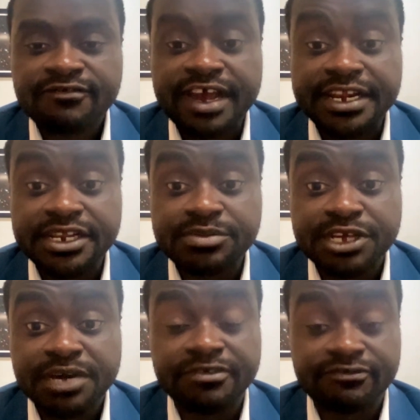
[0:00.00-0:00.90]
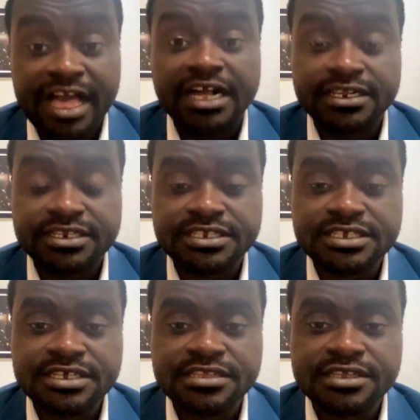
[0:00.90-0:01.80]
finally becoming
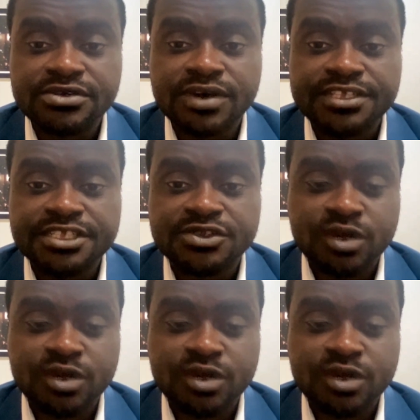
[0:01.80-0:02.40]
faculty in the US as